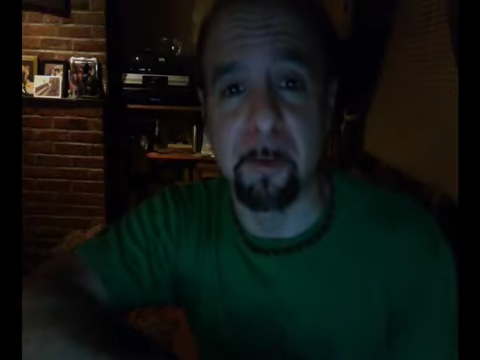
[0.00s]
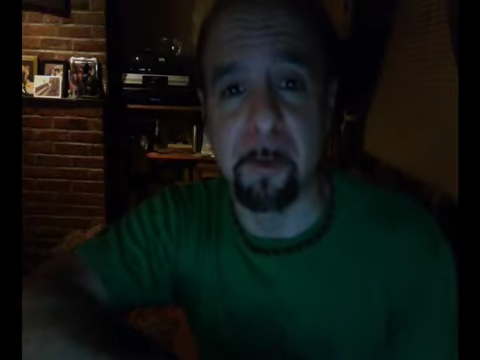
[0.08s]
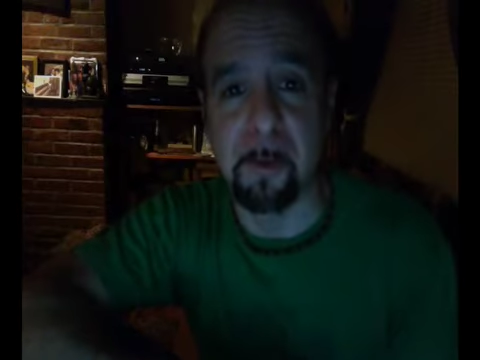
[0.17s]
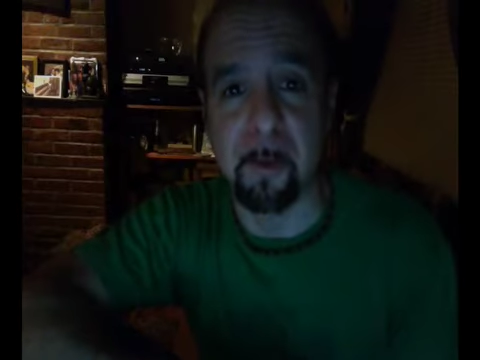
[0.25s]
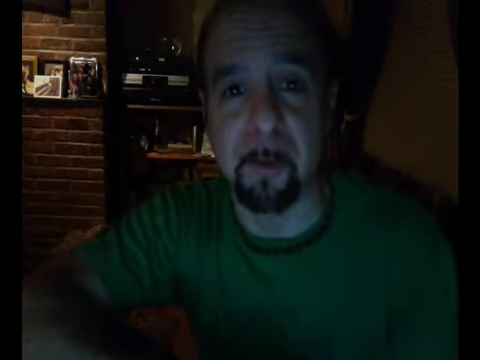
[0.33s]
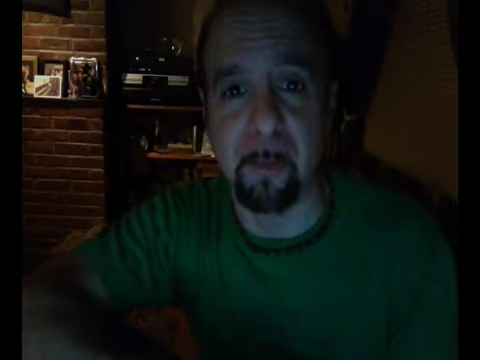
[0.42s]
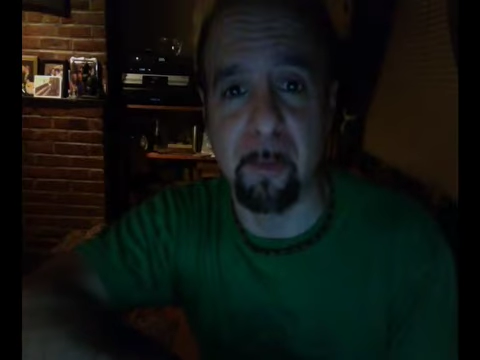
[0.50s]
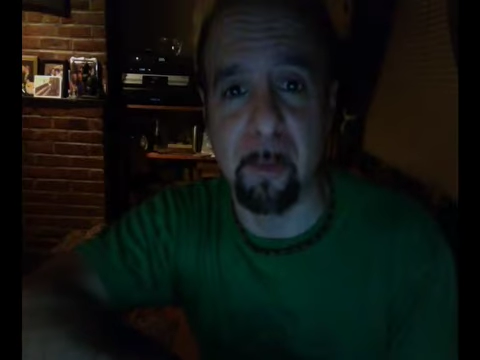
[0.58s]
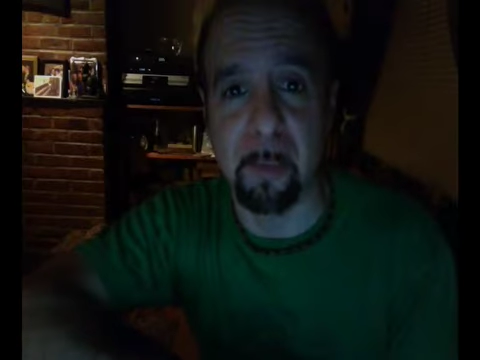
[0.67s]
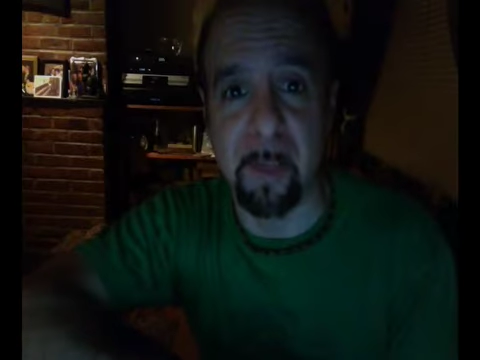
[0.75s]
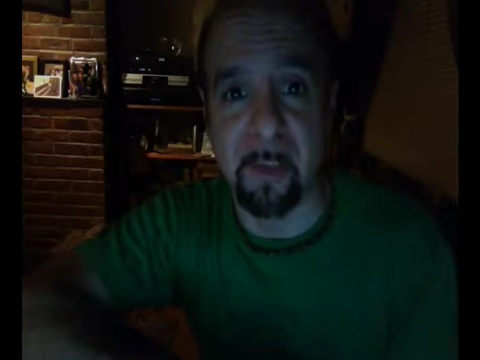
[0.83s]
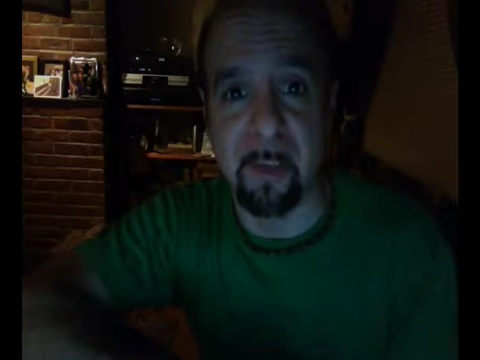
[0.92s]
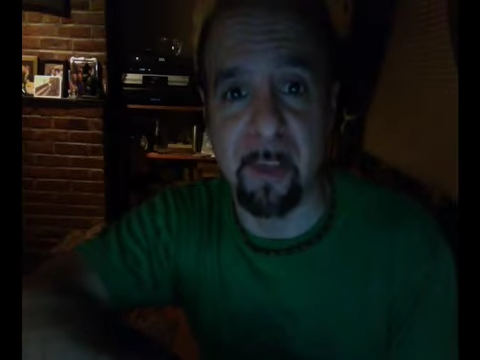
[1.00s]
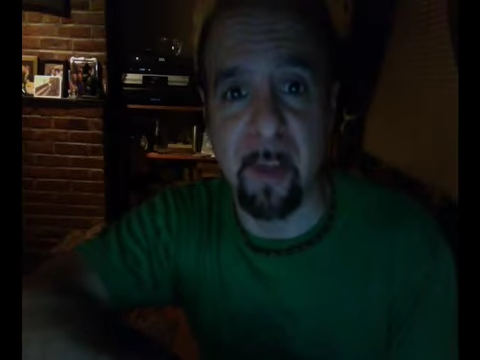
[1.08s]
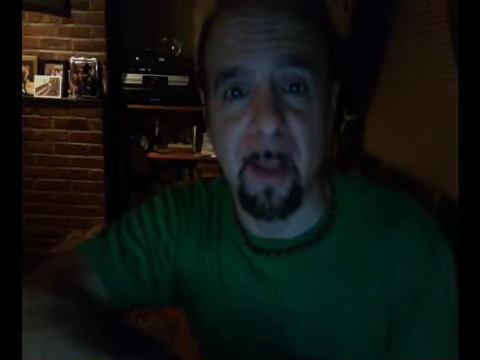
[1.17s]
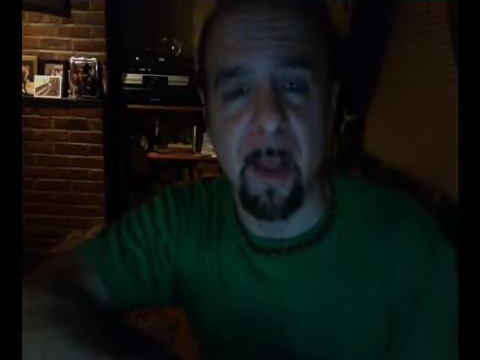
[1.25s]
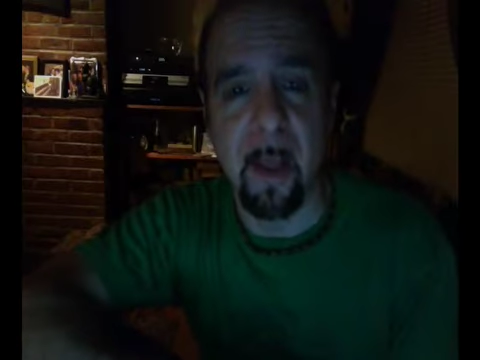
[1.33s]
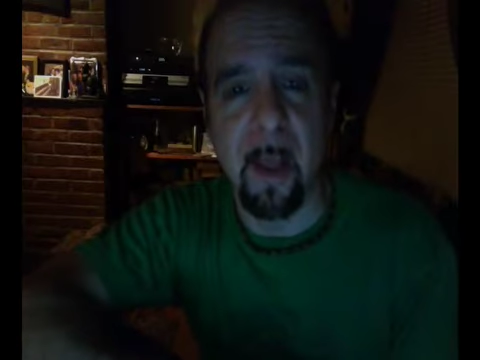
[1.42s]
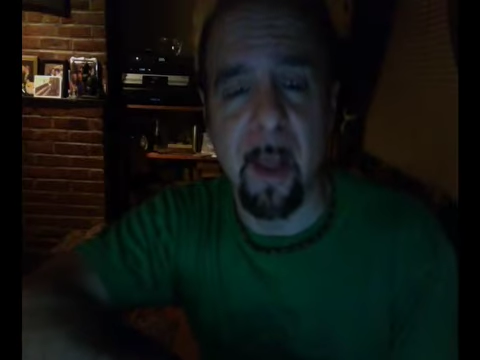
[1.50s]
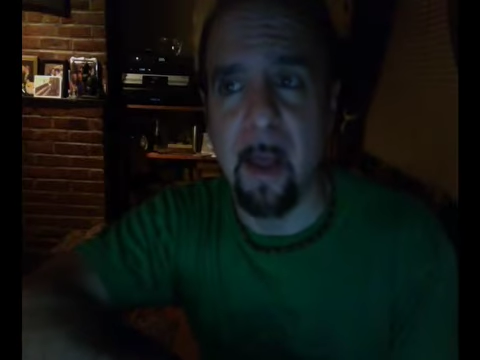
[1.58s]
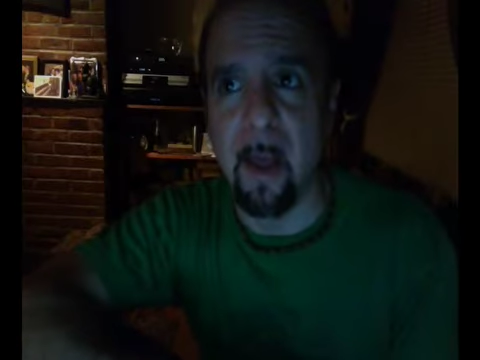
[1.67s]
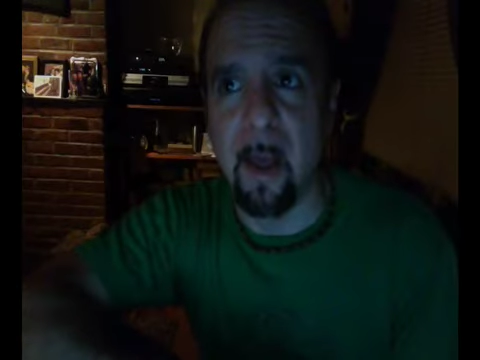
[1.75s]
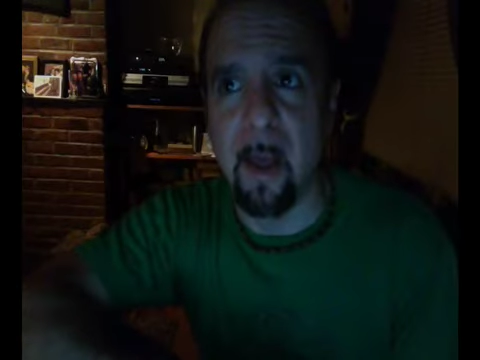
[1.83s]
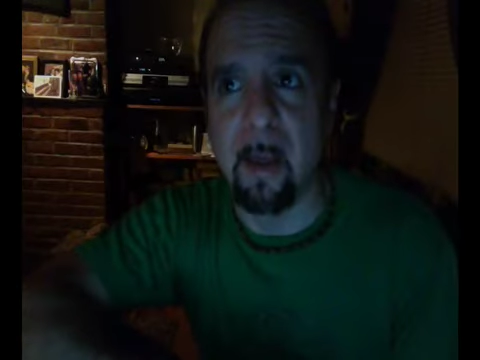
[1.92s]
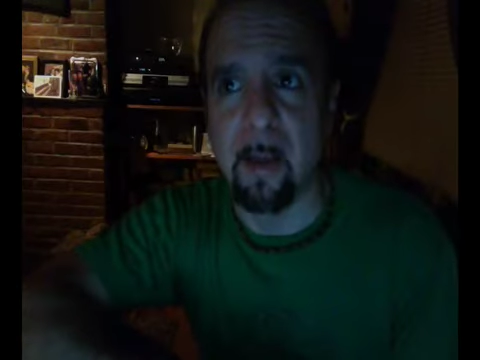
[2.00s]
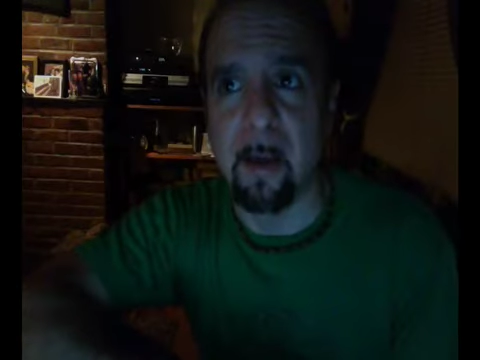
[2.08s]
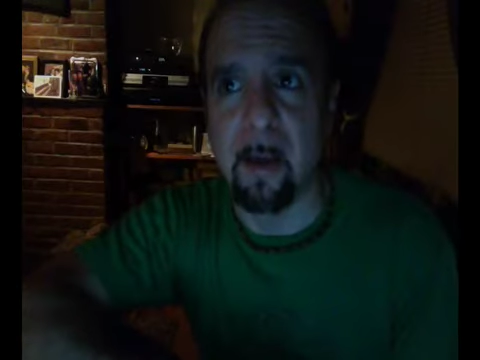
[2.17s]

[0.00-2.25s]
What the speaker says: which is a blessing. And